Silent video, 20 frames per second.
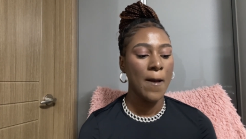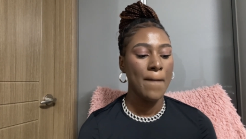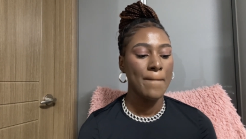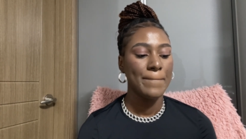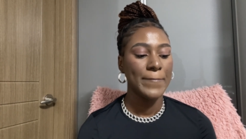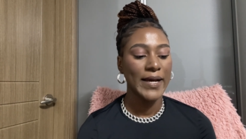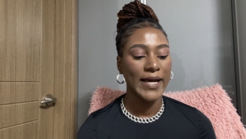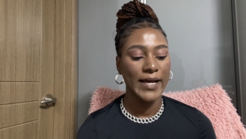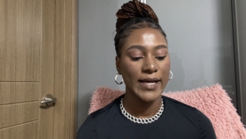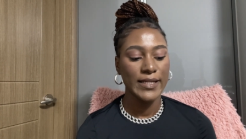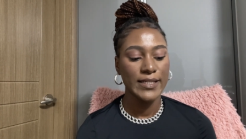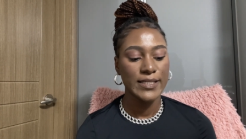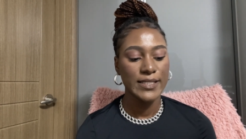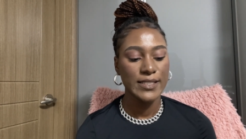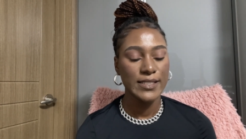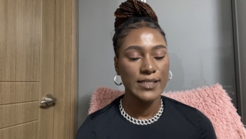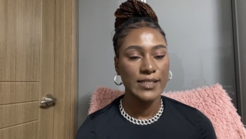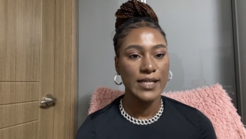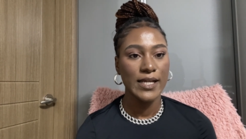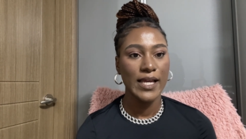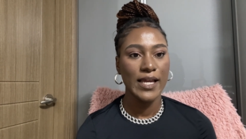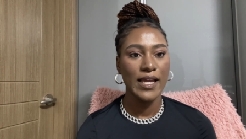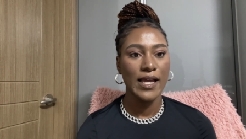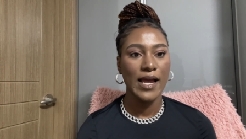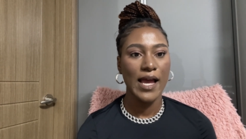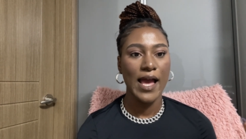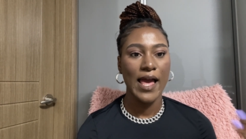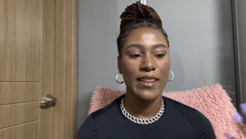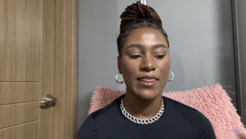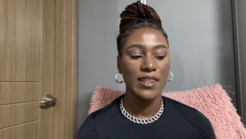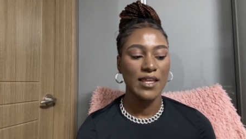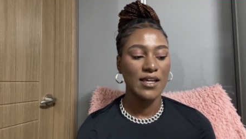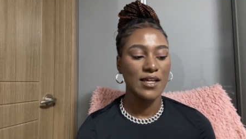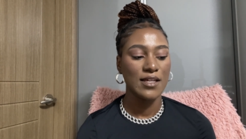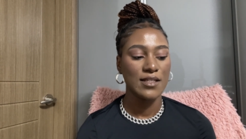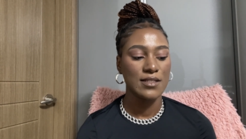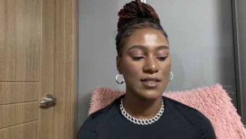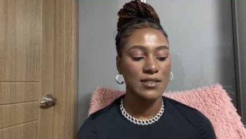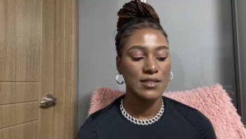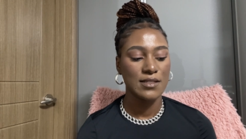but I think
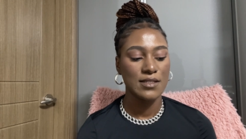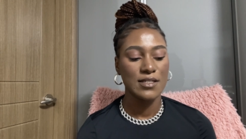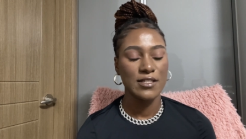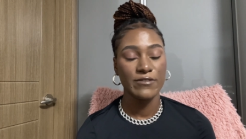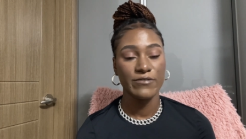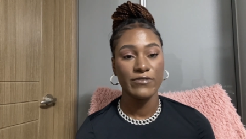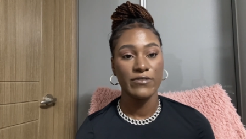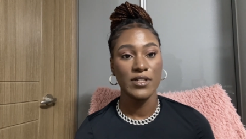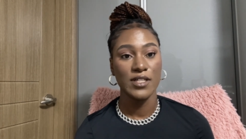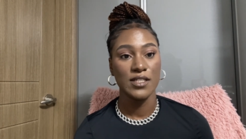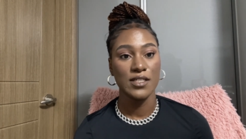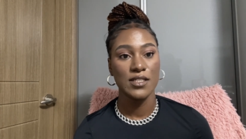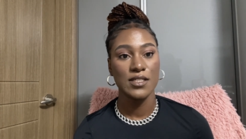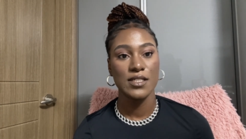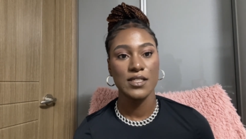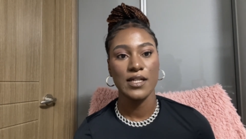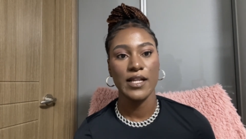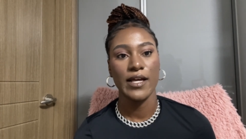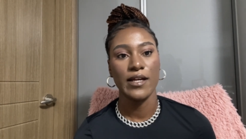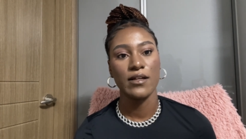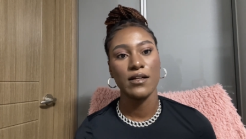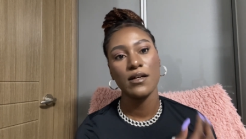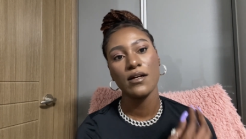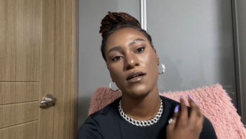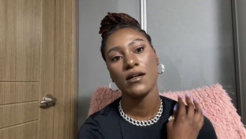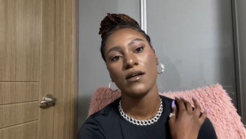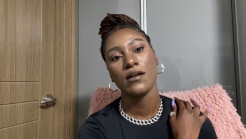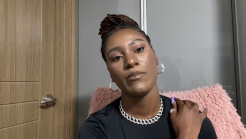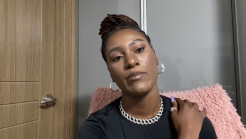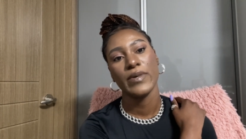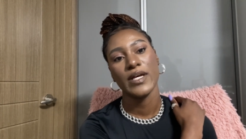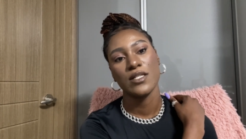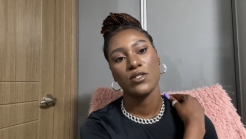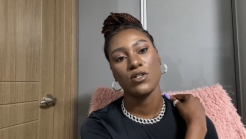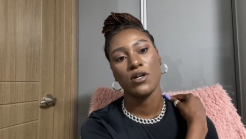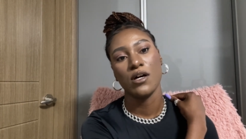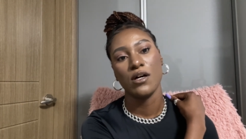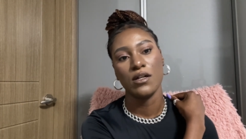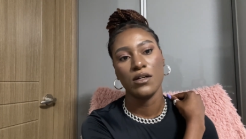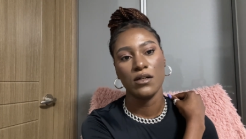it's different, like based
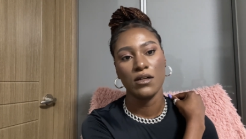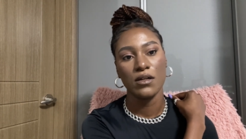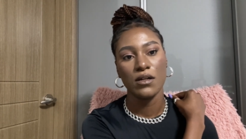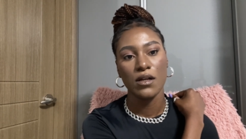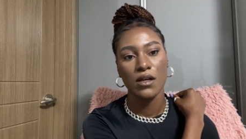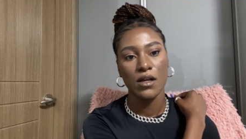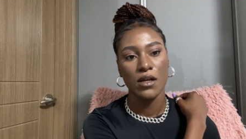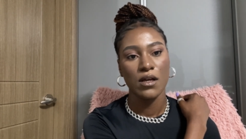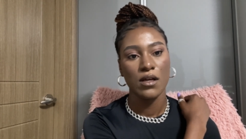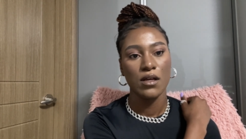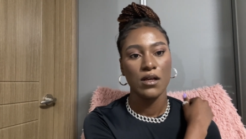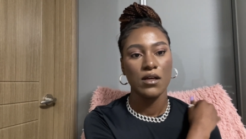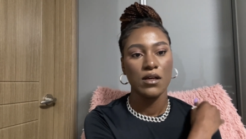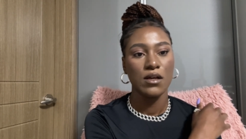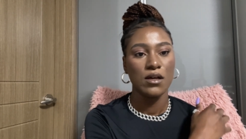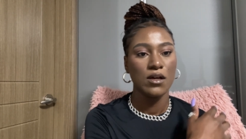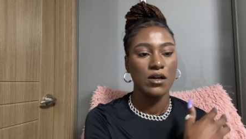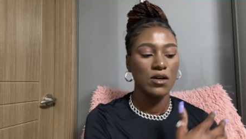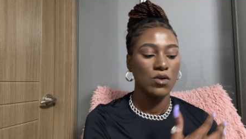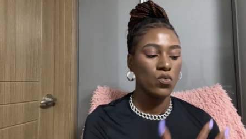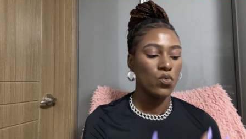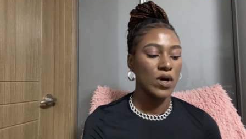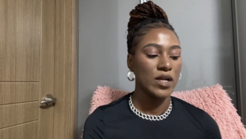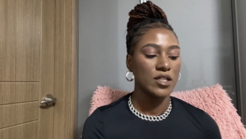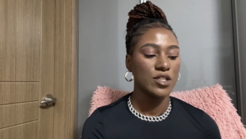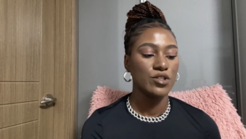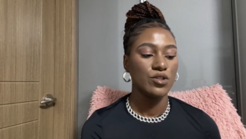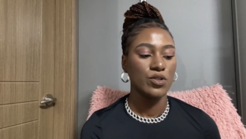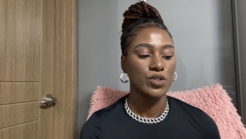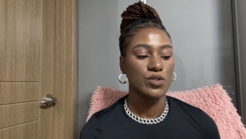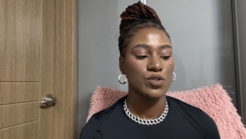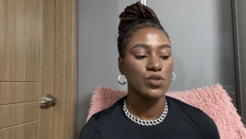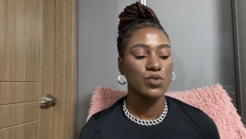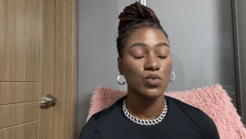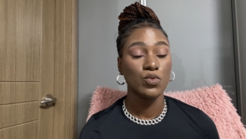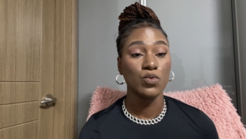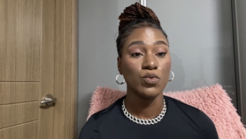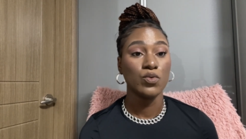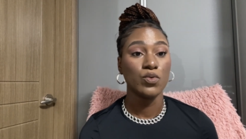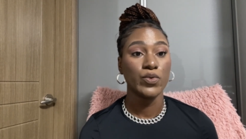on what your
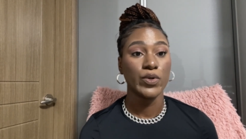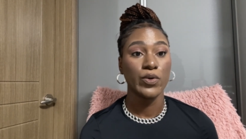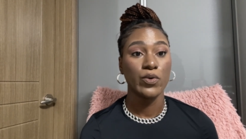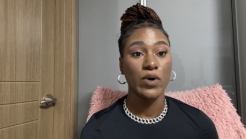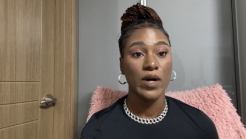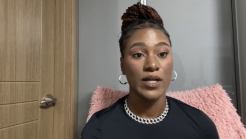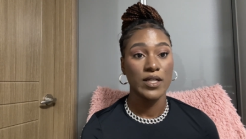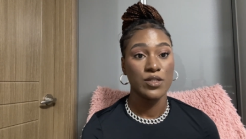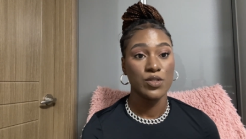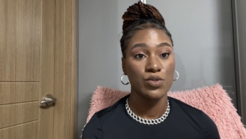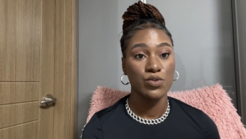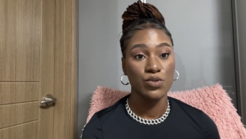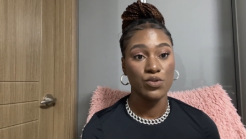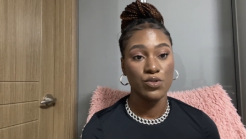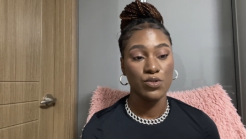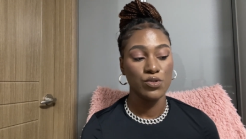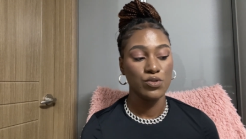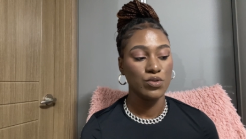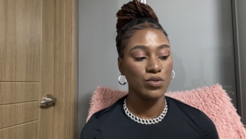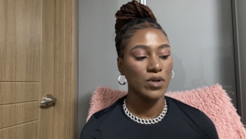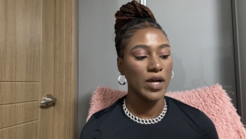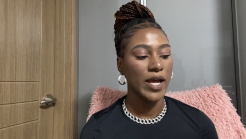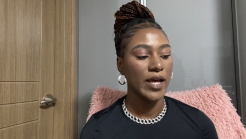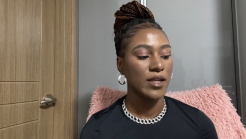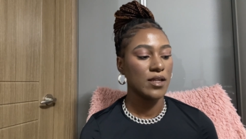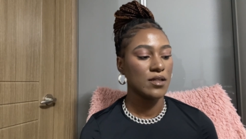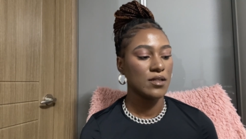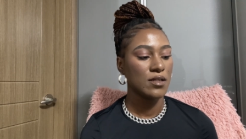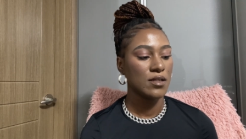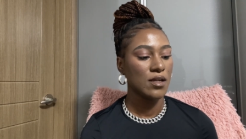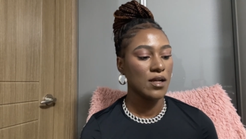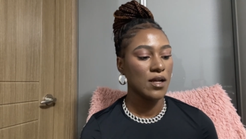school requires you to do. And